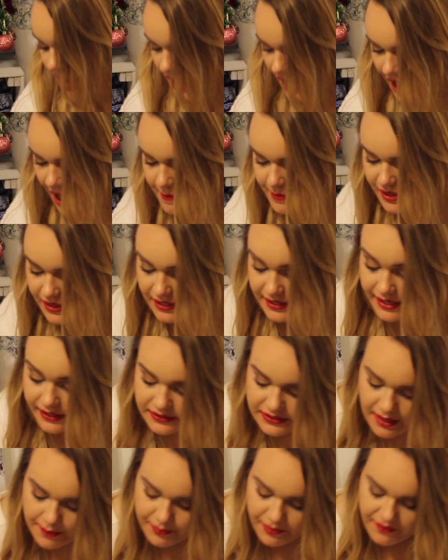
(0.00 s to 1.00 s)
Um, the
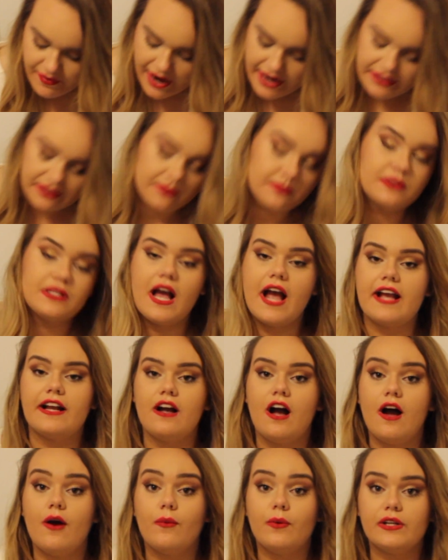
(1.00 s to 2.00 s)
next couple of items I
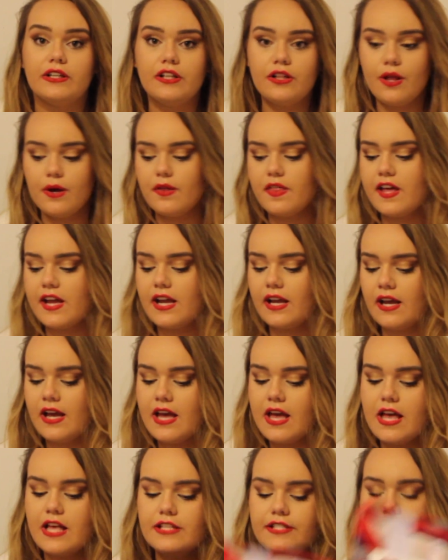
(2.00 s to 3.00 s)
got were clothing.
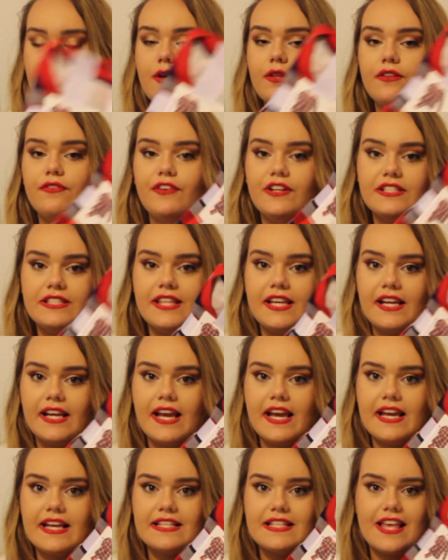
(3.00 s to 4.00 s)
So the first
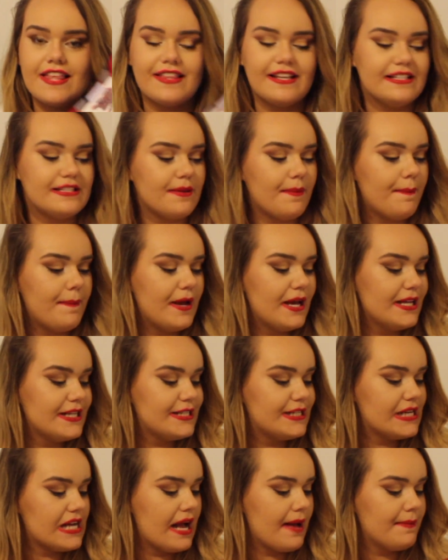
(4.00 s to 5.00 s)
thing is these
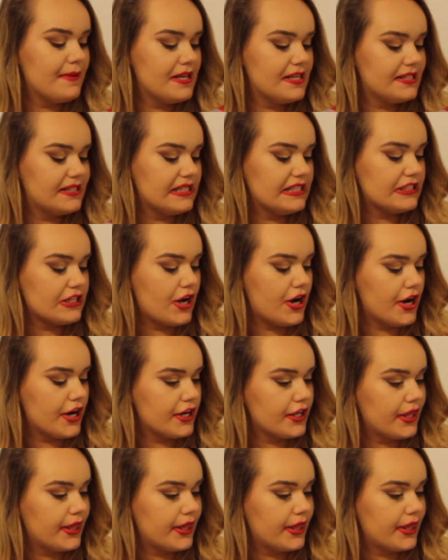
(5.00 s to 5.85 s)
pajamas. These are